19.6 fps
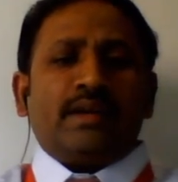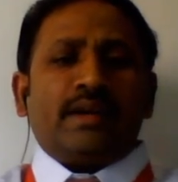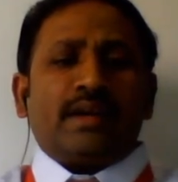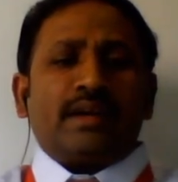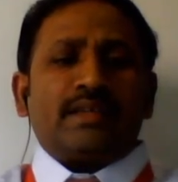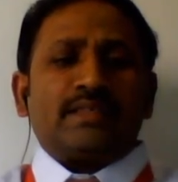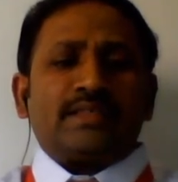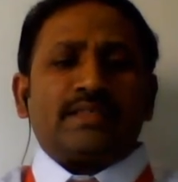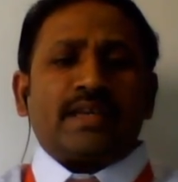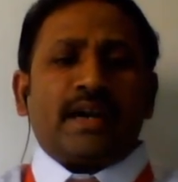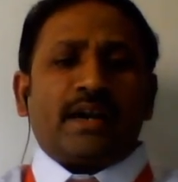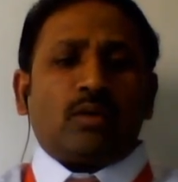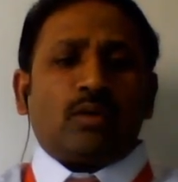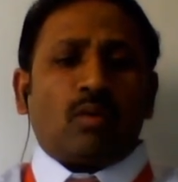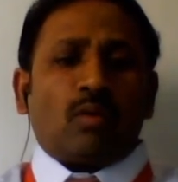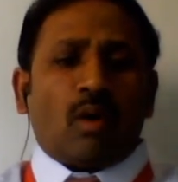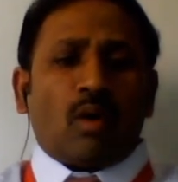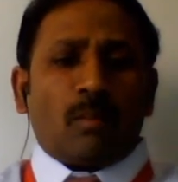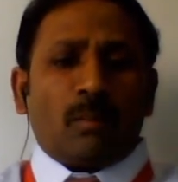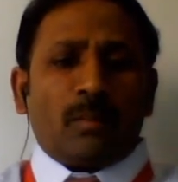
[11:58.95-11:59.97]
exact
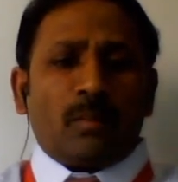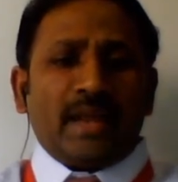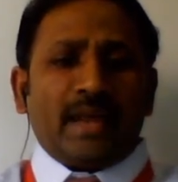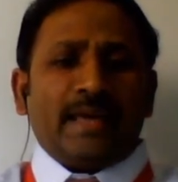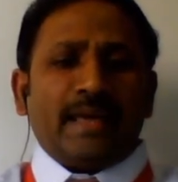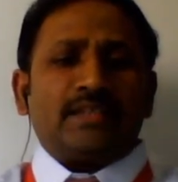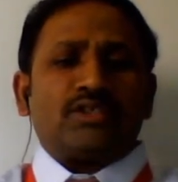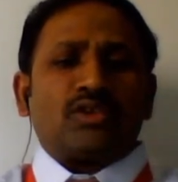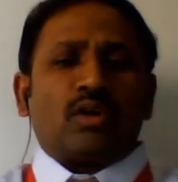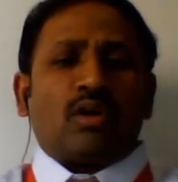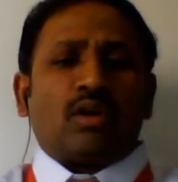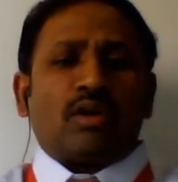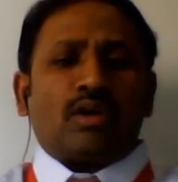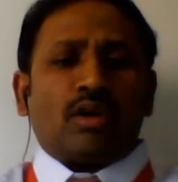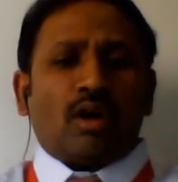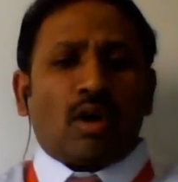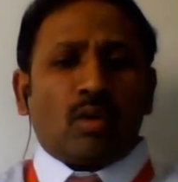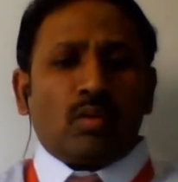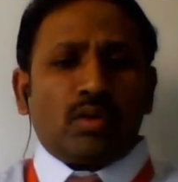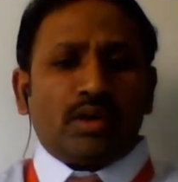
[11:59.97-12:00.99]
complex or
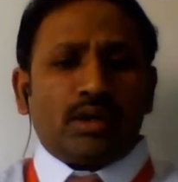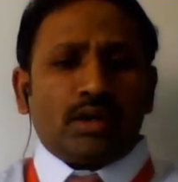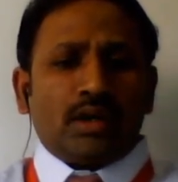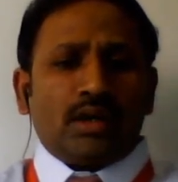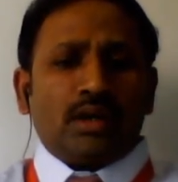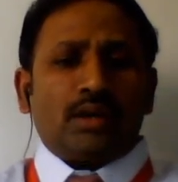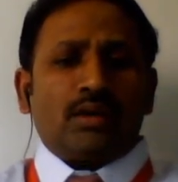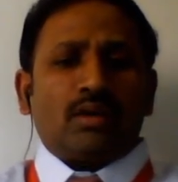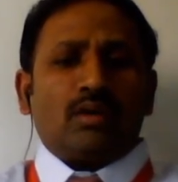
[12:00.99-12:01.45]
counter